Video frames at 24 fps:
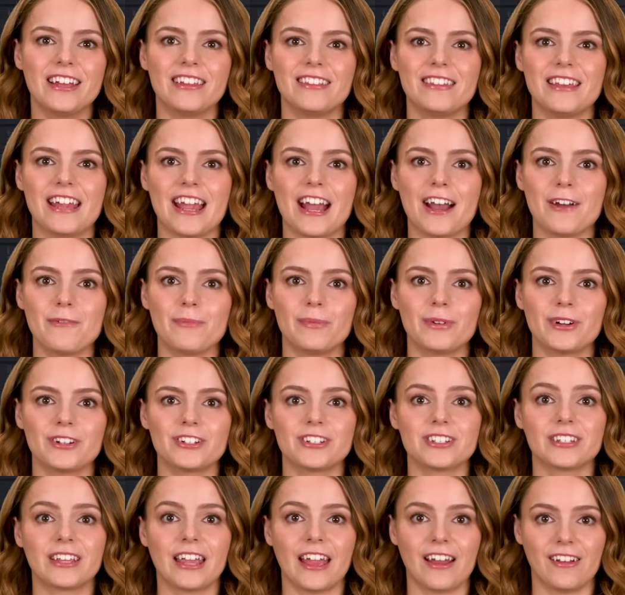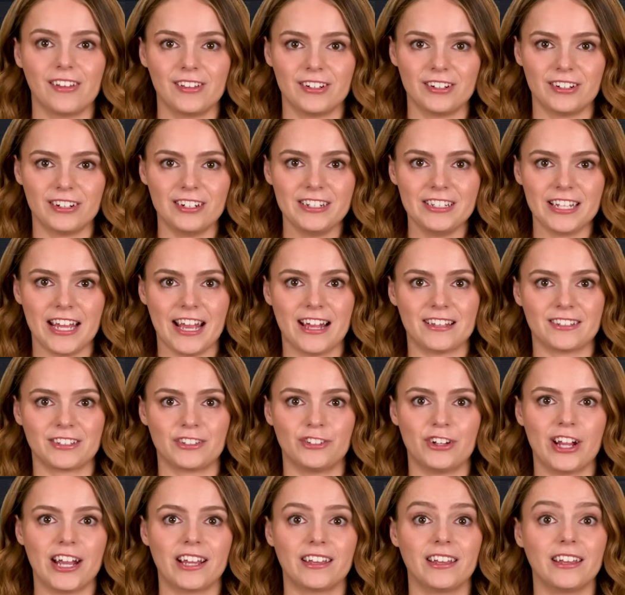The app merges calendar and task
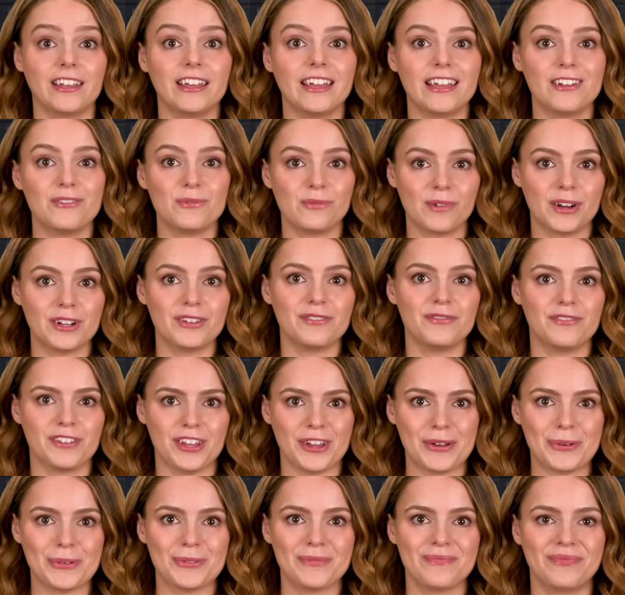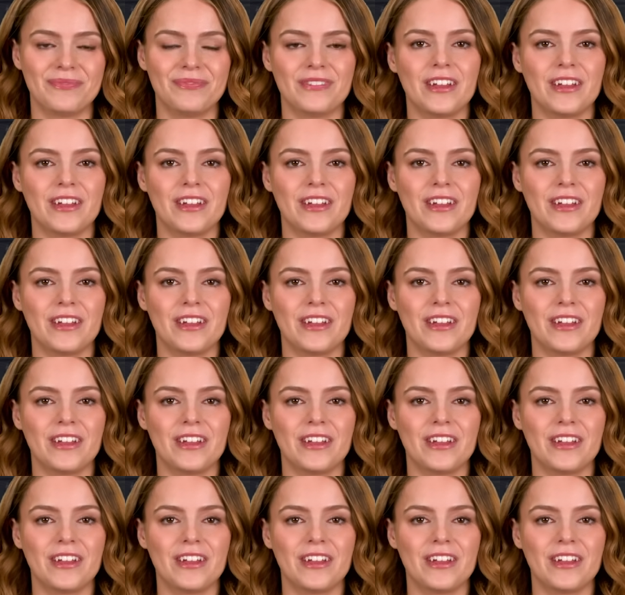tracking in one view.